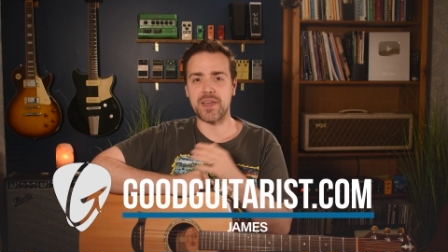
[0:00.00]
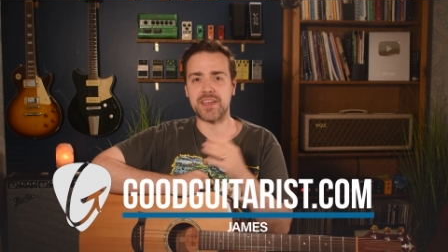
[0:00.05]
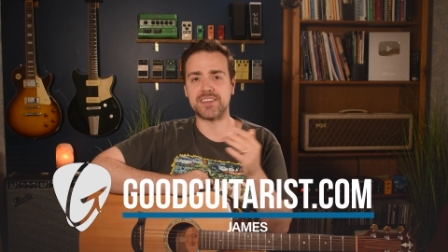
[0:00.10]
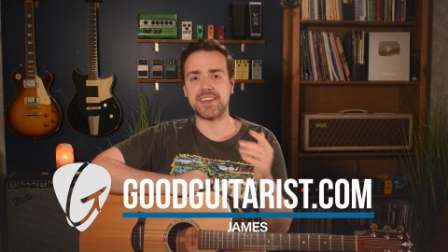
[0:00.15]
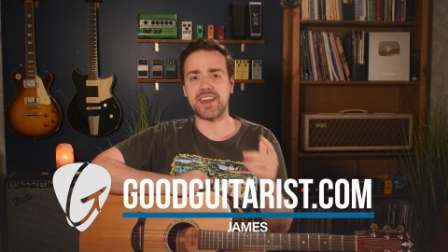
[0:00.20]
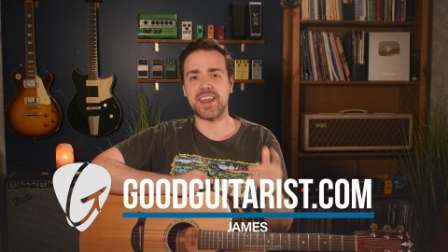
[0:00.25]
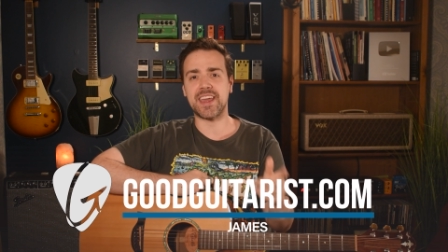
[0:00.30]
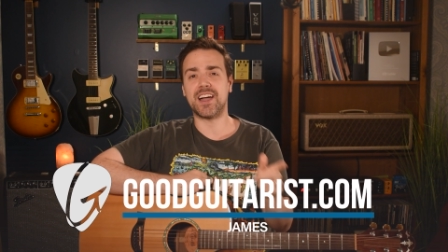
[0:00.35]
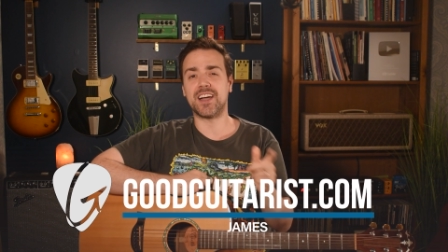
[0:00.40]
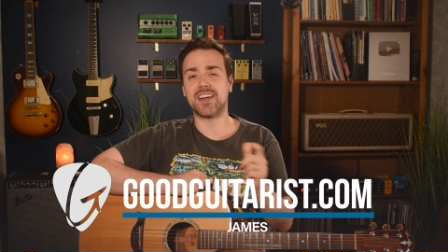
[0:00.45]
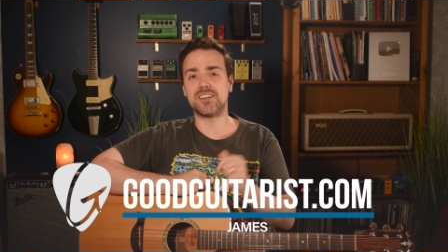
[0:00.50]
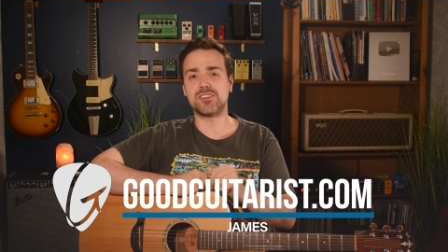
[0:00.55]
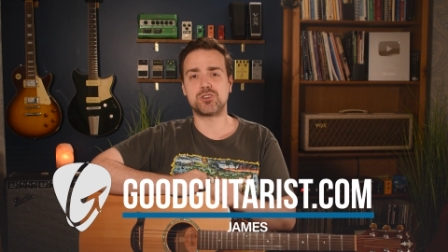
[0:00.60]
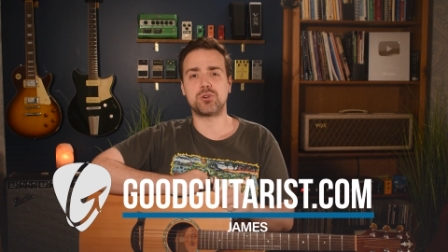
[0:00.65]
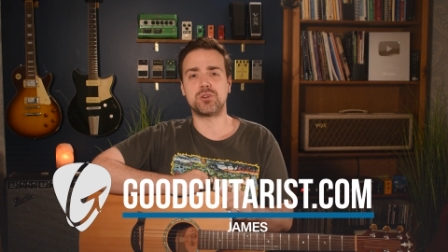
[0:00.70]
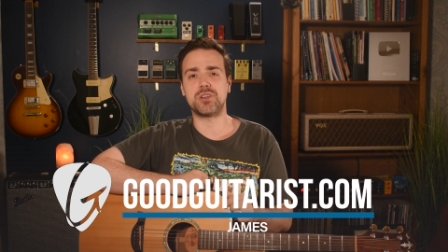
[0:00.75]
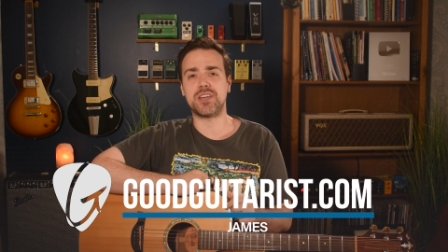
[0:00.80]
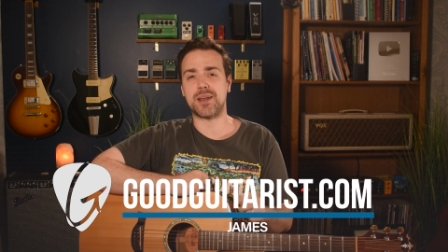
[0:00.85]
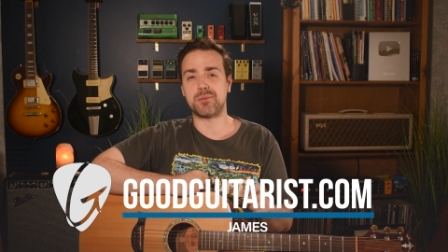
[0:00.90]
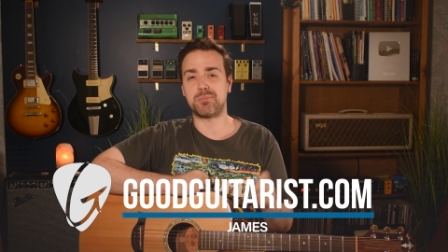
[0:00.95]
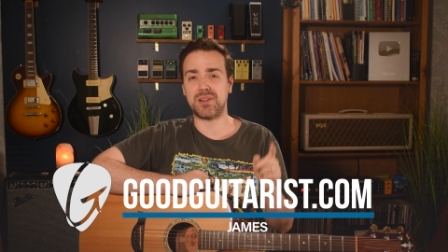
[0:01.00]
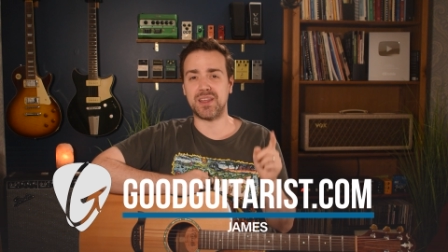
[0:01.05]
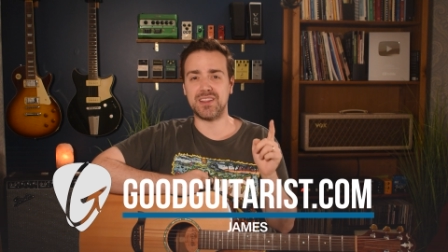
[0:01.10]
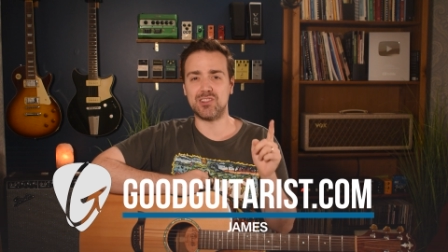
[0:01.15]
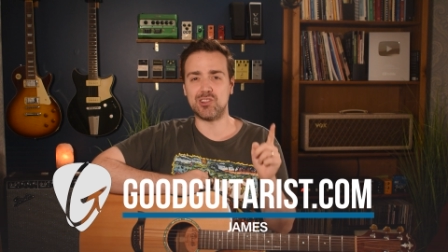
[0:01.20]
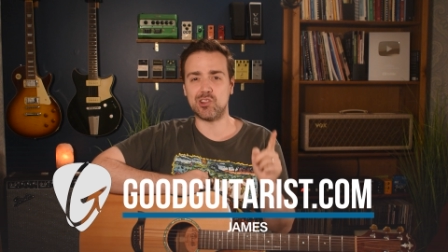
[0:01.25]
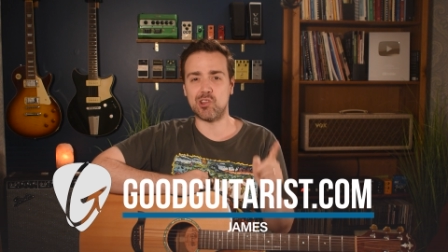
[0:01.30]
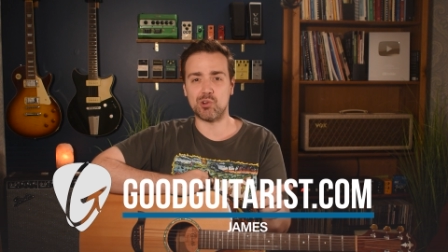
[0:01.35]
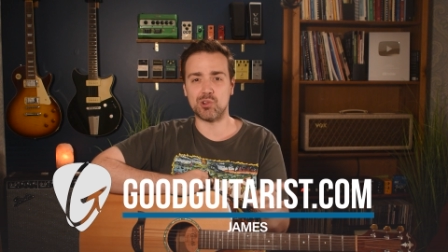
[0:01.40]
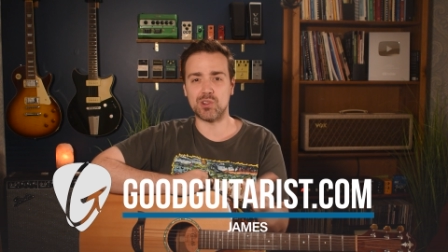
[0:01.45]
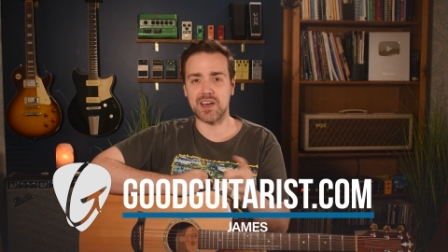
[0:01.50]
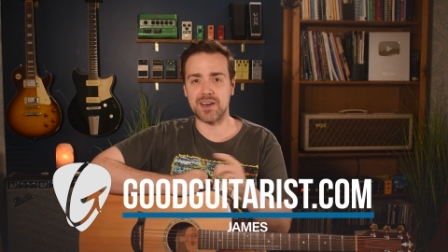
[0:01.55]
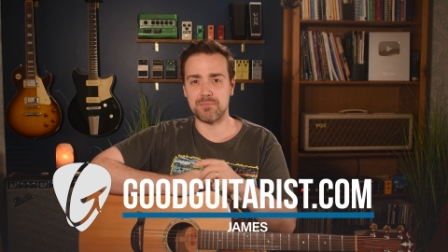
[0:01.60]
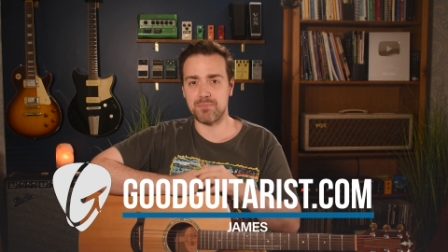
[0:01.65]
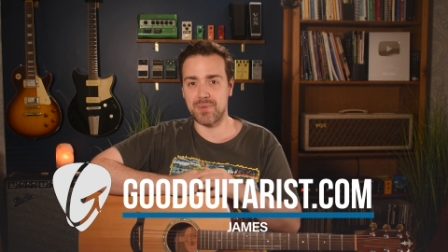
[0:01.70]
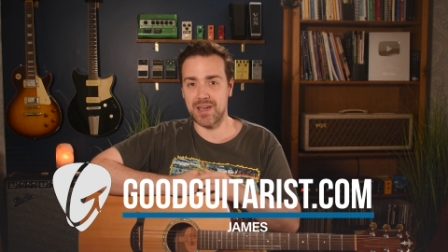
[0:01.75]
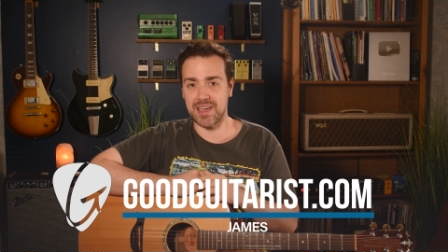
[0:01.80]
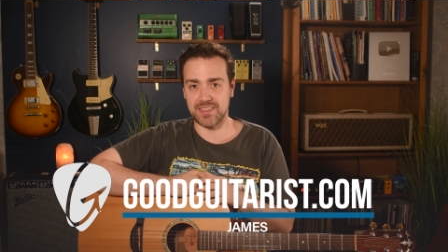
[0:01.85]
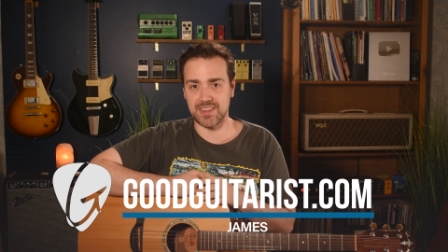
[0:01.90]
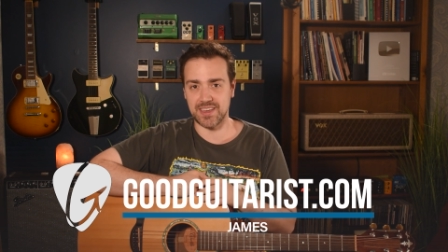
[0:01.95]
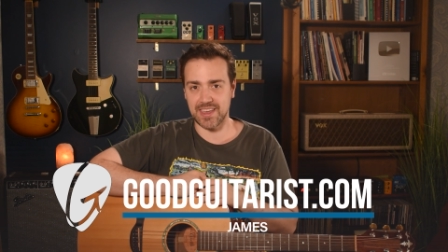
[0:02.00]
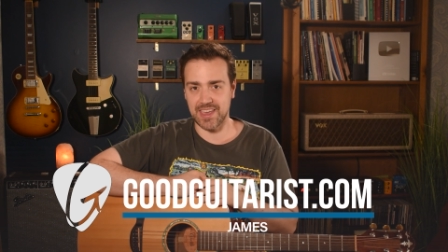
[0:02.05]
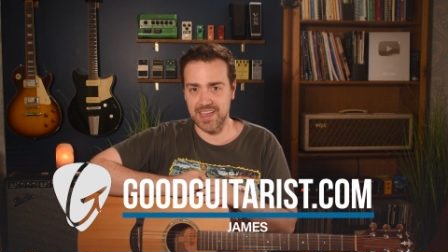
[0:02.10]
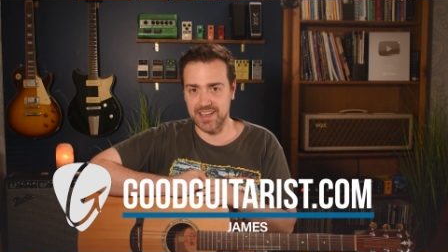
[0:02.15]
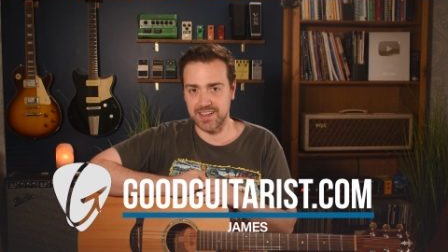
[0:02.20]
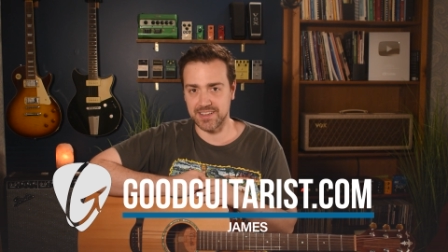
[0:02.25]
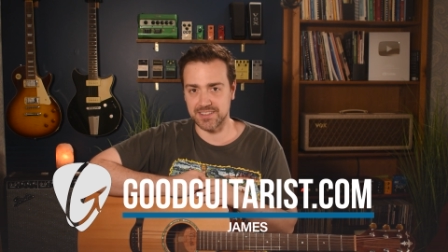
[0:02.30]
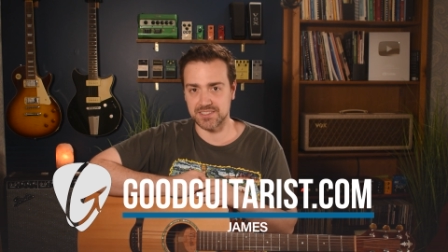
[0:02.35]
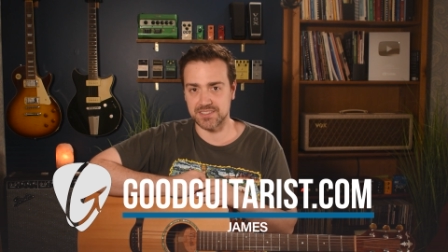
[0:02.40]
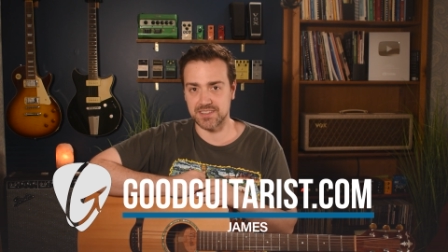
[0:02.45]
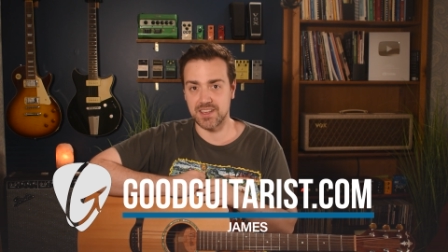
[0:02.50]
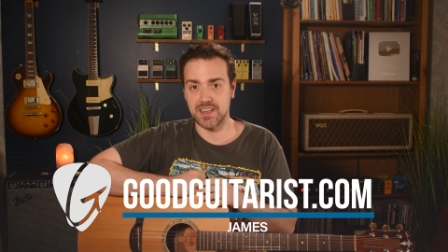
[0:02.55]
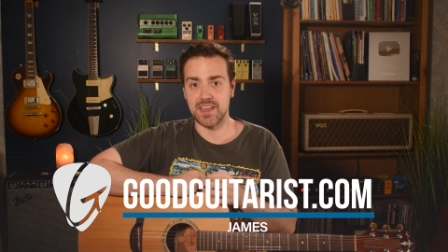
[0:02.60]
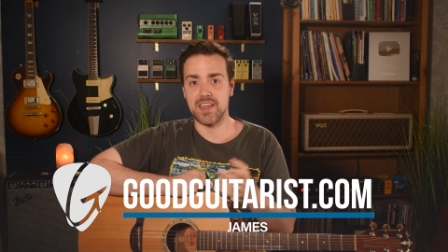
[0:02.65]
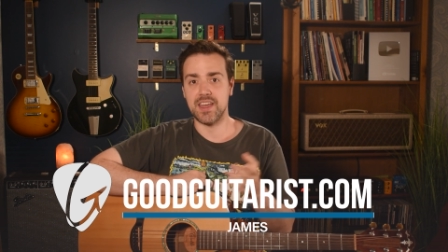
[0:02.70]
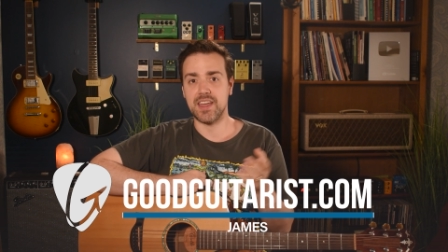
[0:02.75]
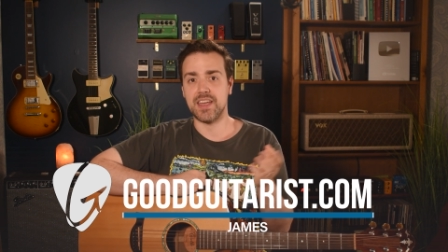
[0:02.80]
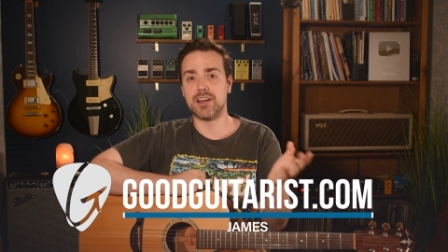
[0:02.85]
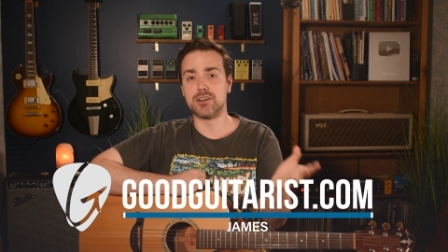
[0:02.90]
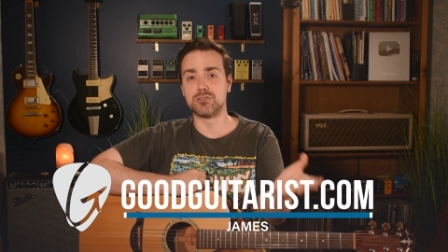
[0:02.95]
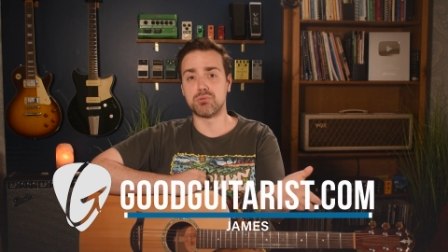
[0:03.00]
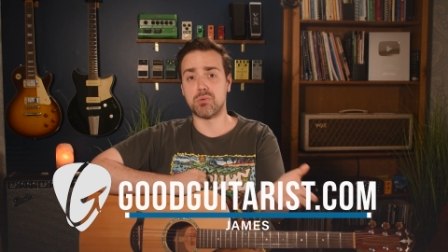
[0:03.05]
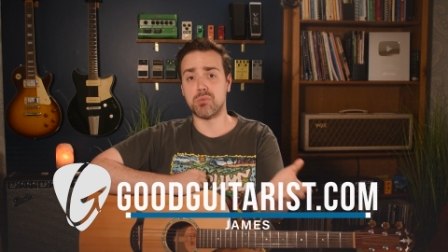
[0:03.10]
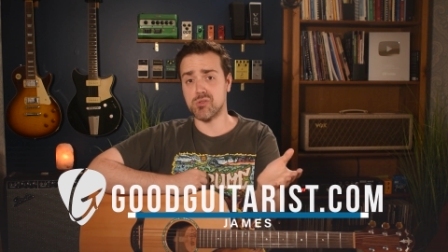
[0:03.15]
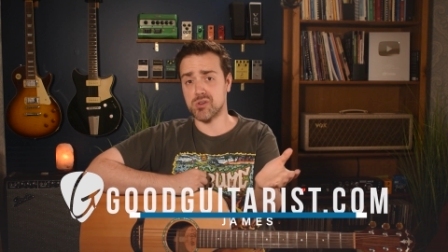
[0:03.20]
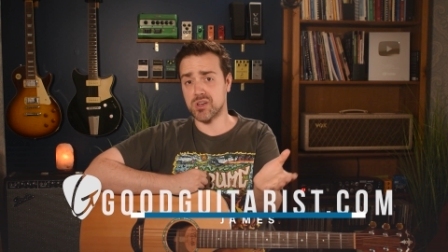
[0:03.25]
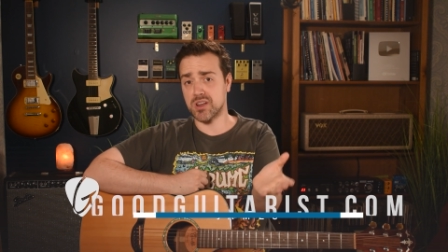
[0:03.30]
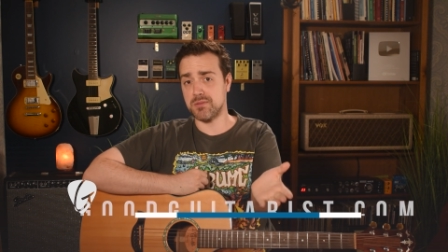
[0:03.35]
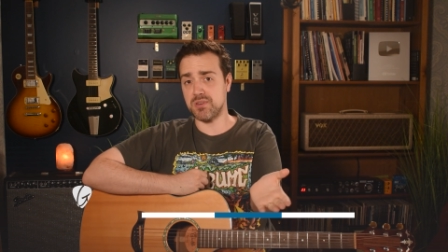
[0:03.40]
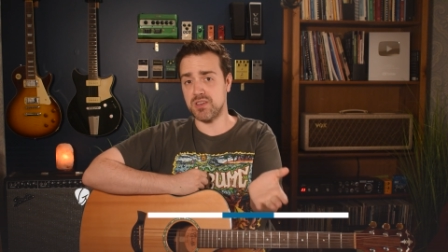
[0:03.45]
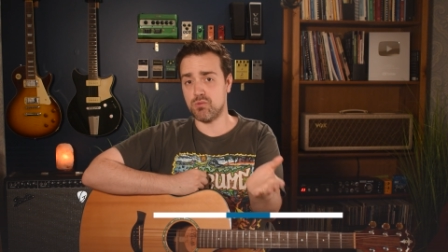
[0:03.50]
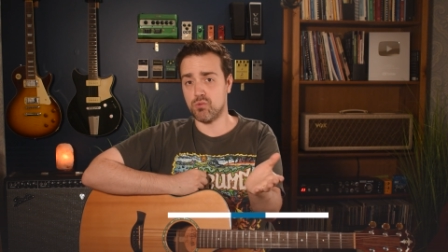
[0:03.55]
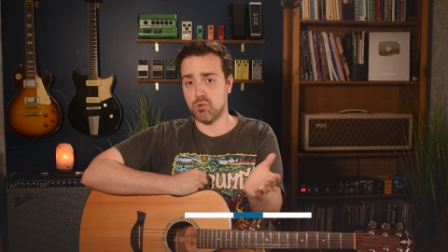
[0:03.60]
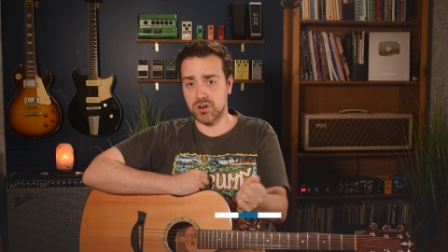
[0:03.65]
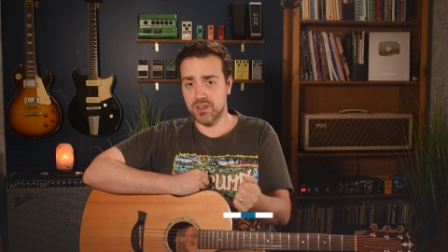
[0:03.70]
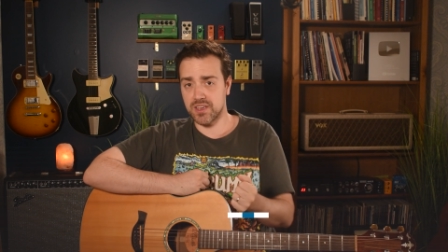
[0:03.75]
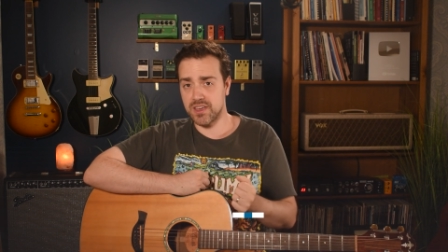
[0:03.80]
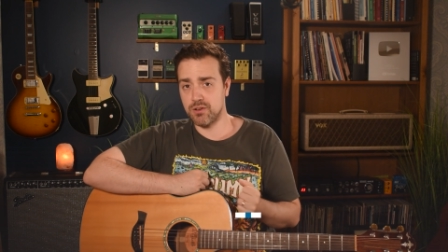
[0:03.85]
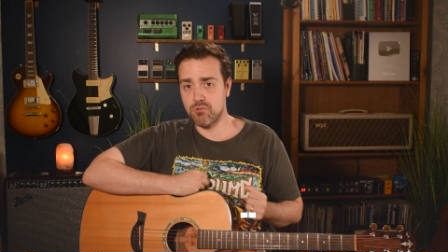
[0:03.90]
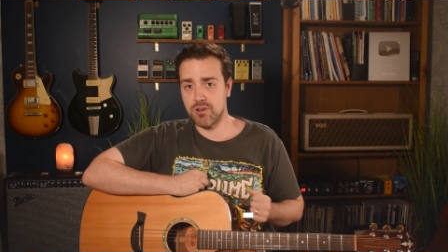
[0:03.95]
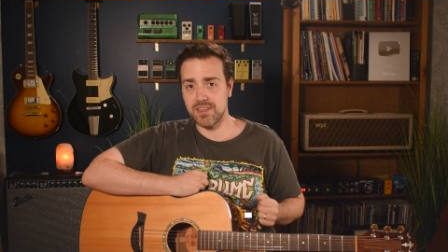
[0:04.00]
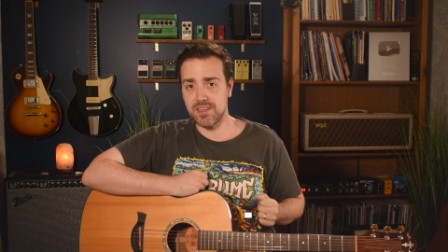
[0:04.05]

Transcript: and today I'm going to show you how to play Lola by The Kinks. Here's what we're going to be working